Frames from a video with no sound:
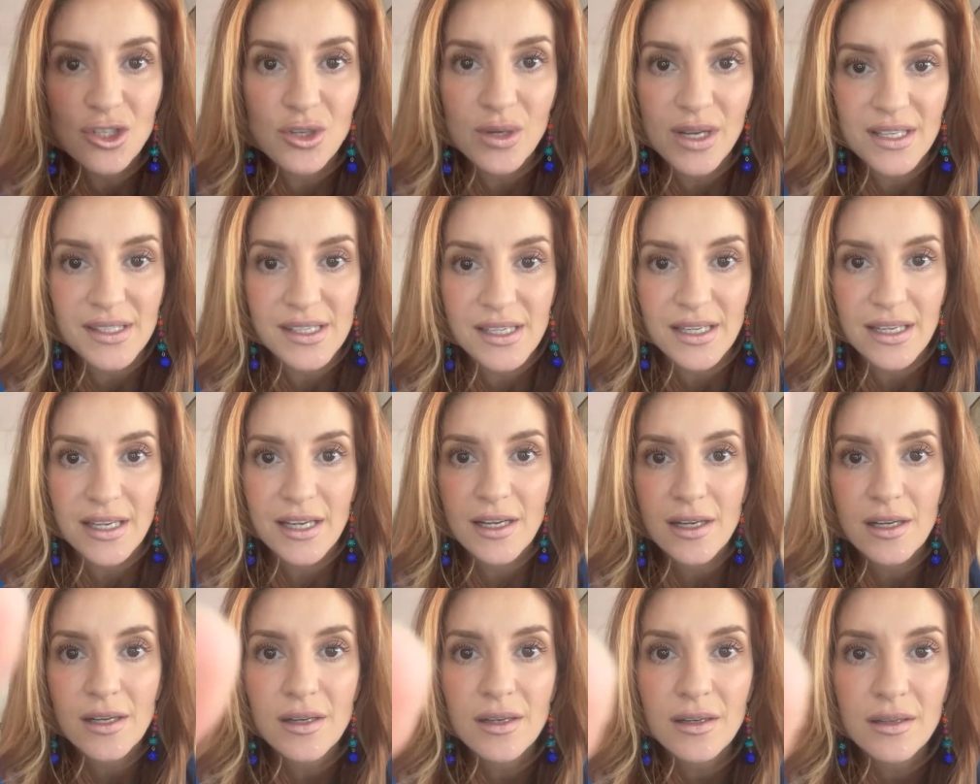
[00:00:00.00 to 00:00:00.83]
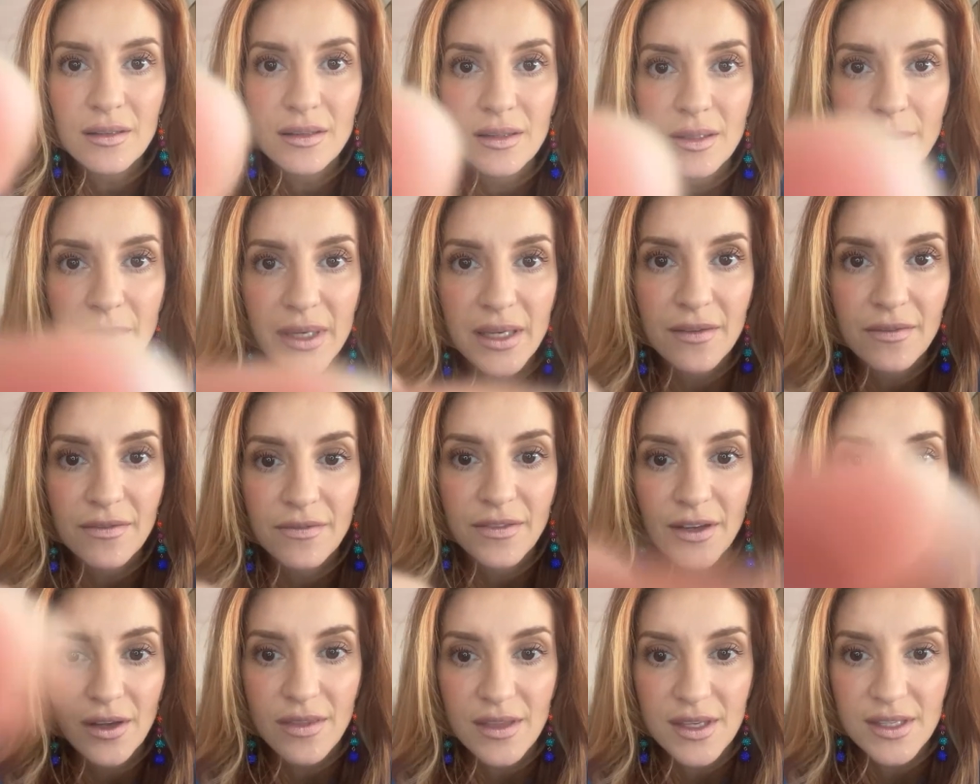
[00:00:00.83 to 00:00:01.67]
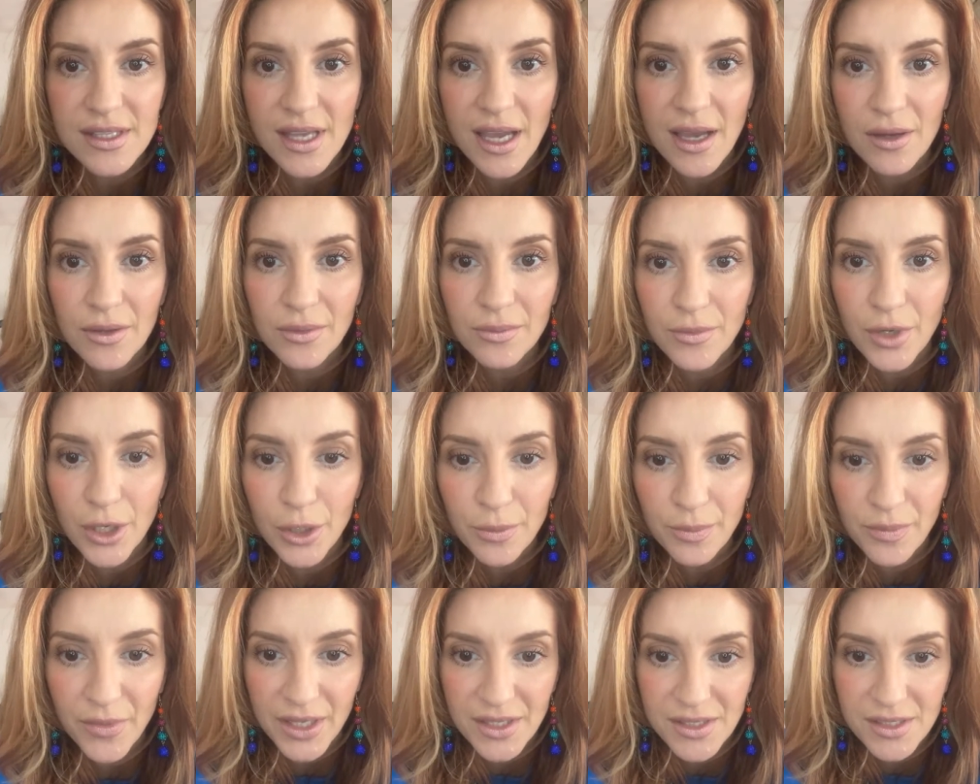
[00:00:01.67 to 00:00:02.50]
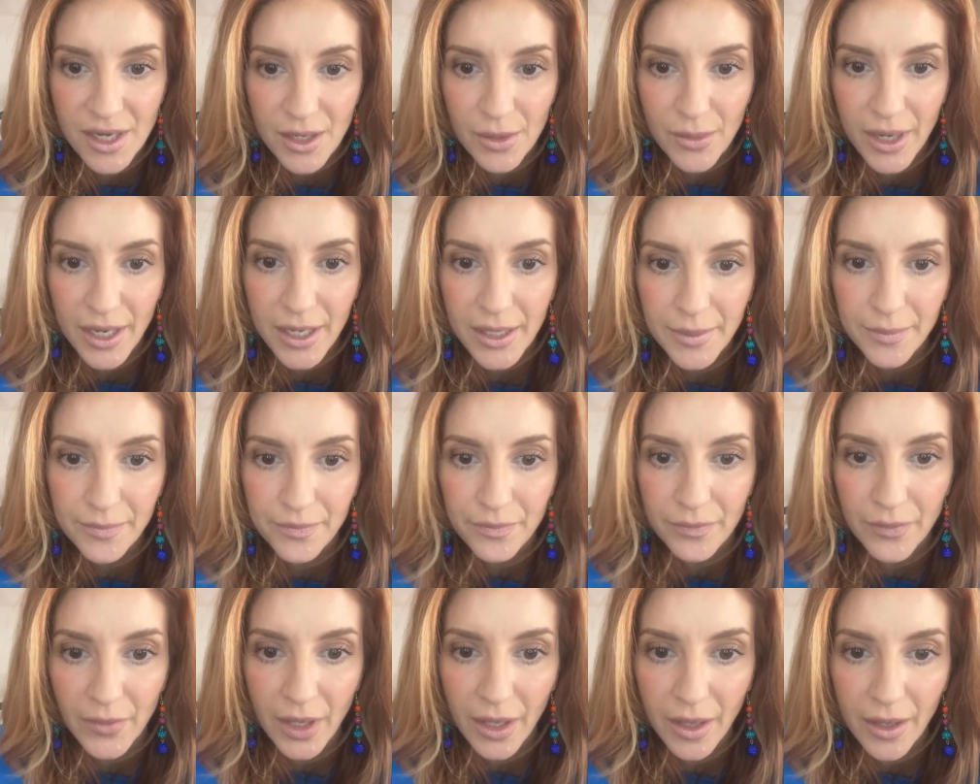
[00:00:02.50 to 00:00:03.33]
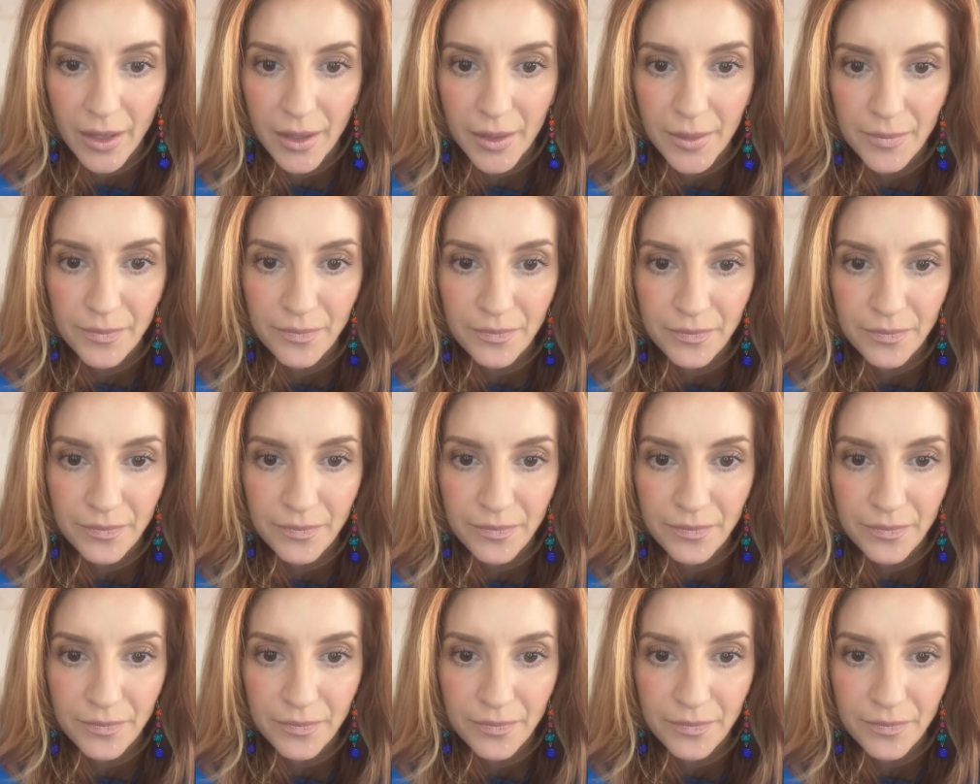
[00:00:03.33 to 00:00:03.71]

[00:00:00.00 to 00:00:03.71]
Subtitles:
you guys in here. Let me figure this out. Nope, that's not right. Okay.